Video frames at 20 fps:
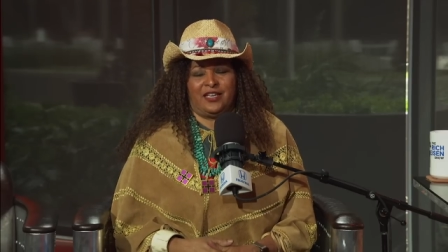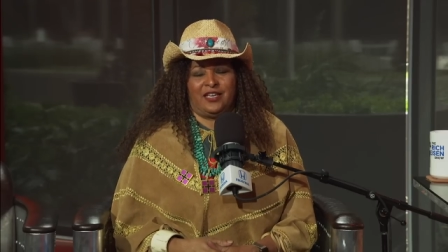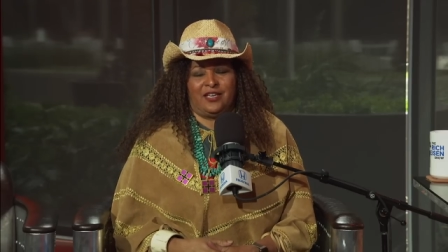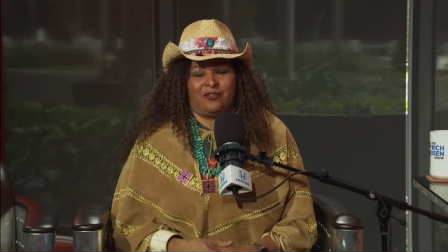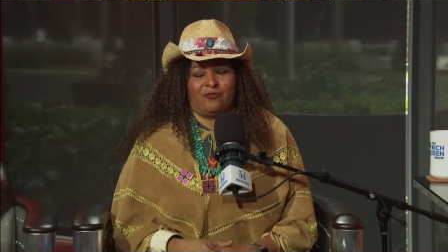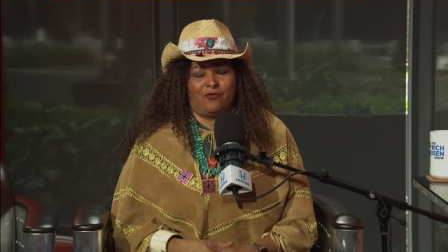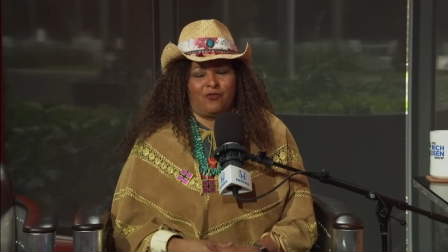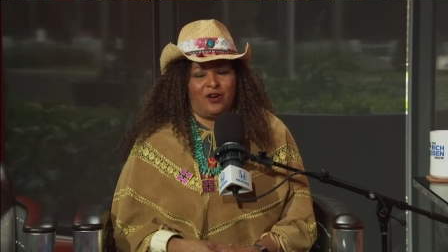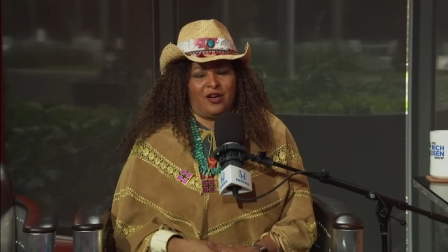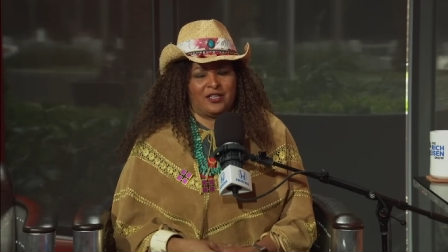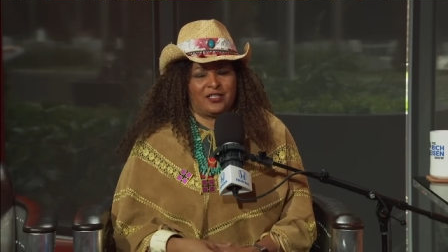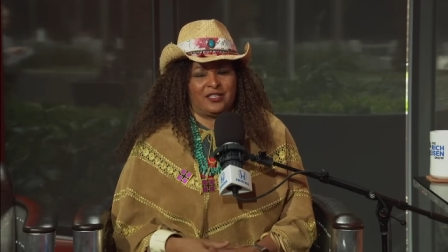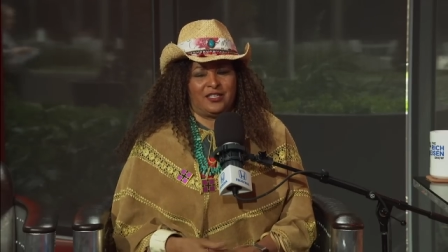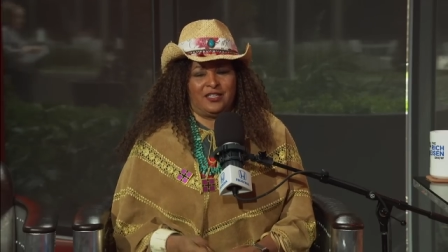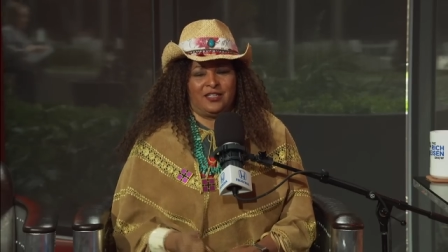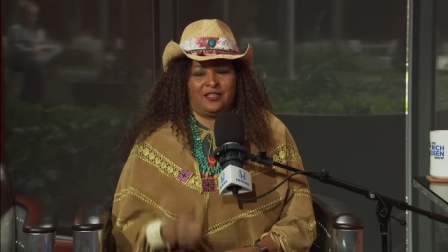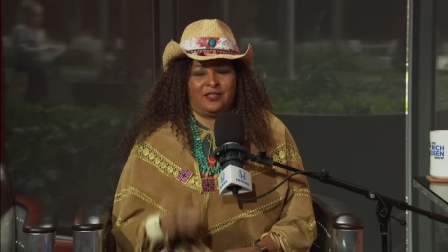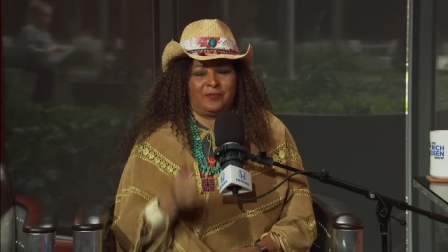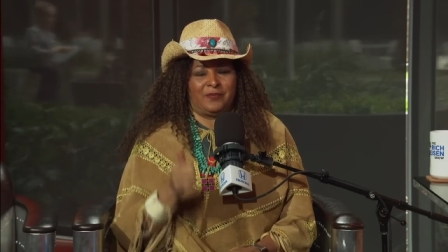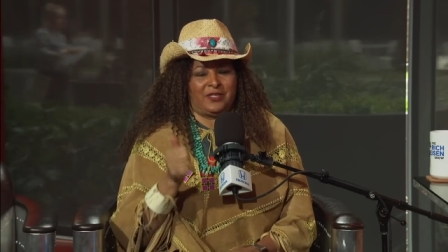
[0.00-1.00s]
and walked
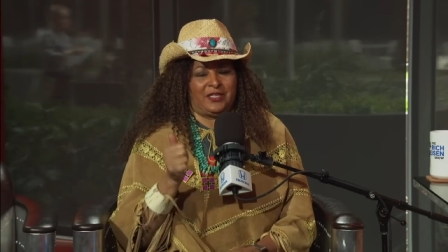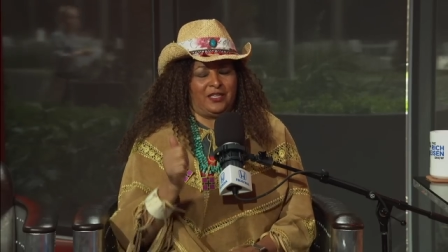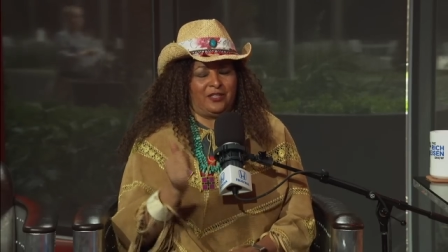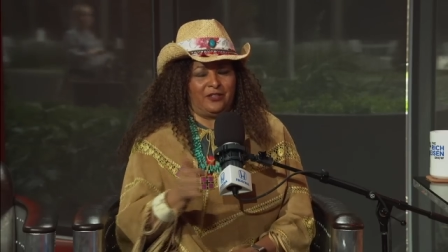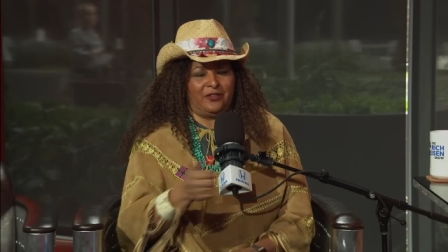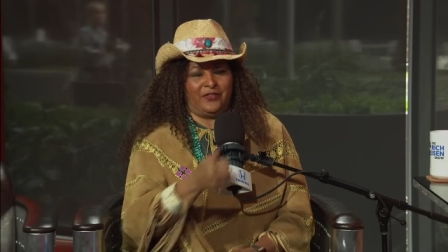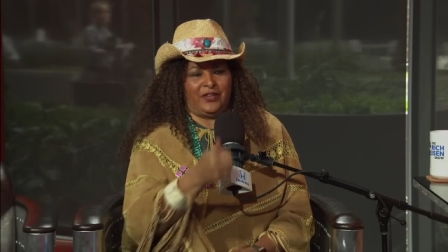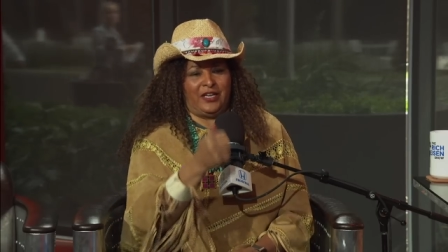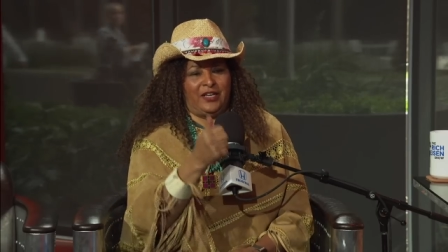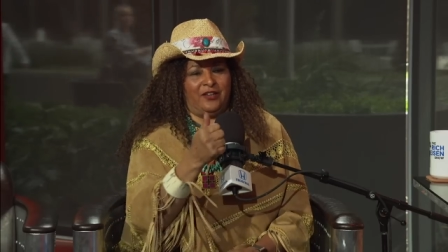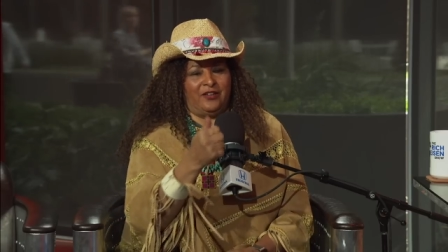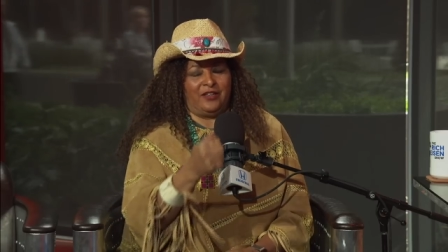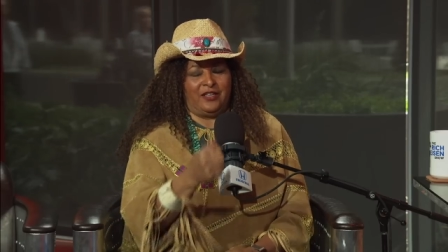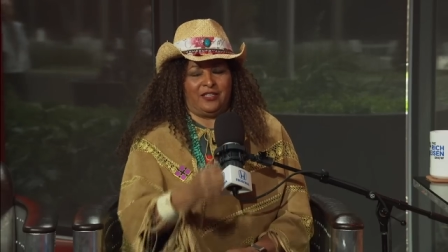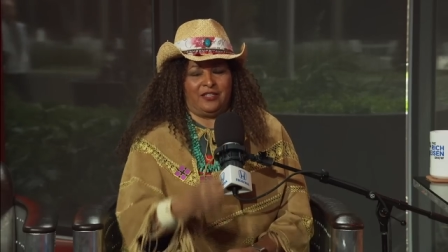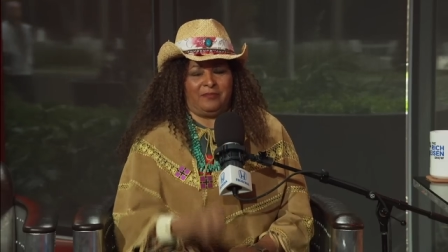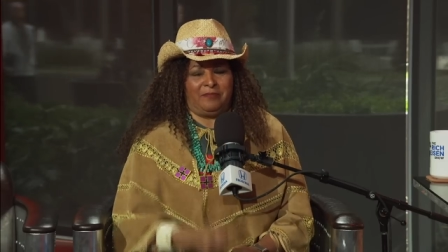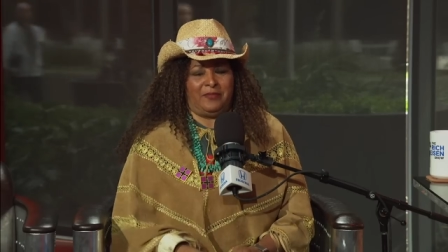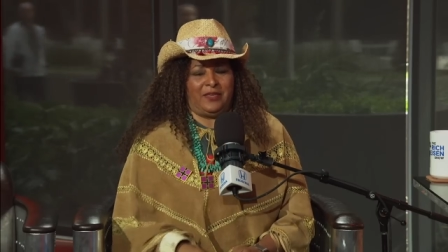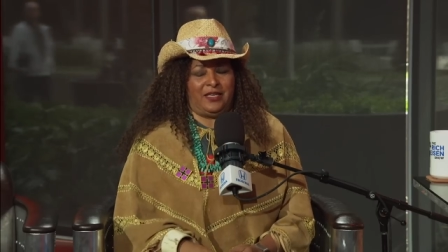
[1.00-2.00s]
in up the elevator,
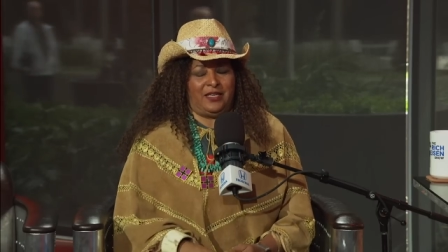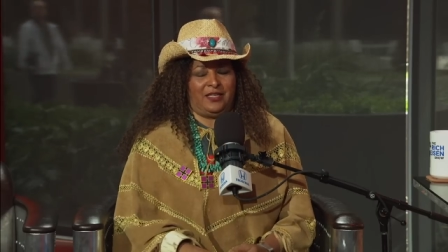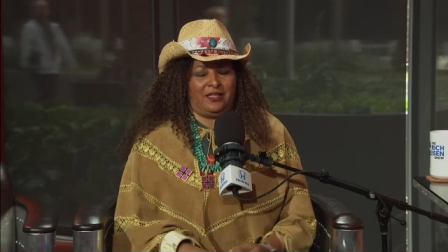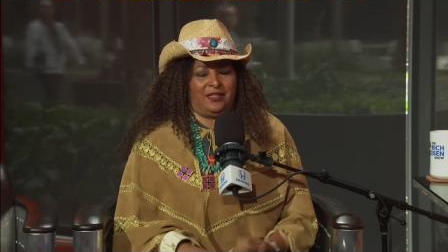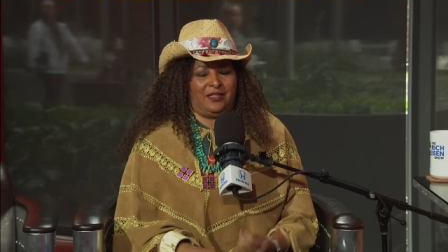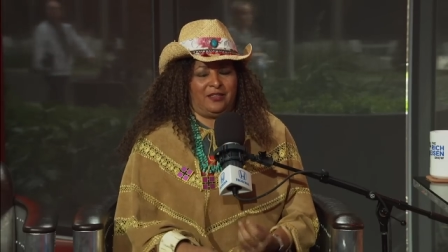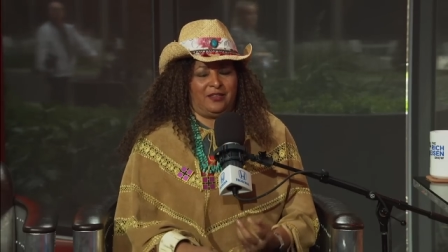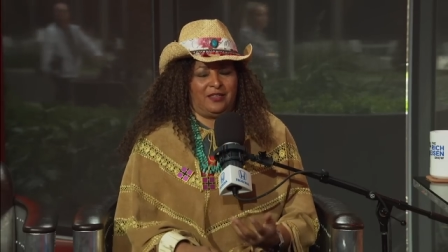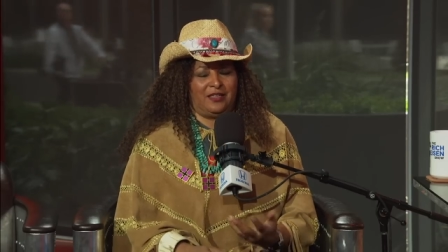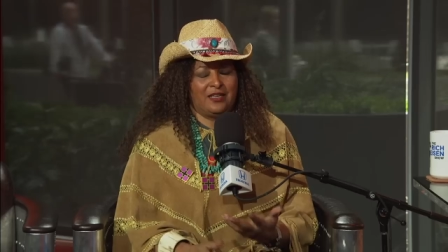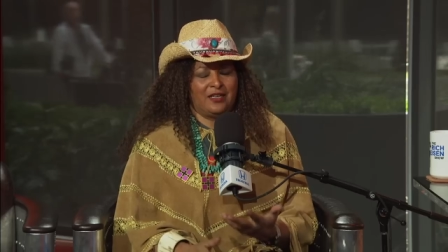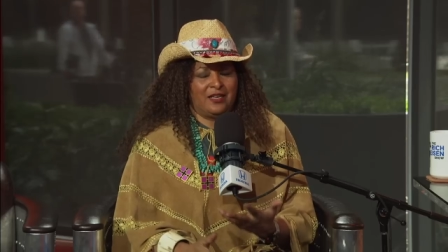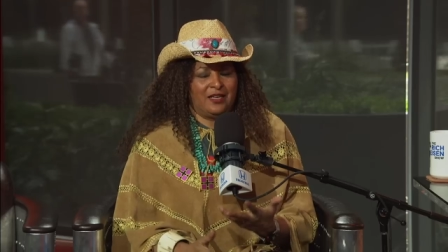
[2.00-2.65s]
and the and the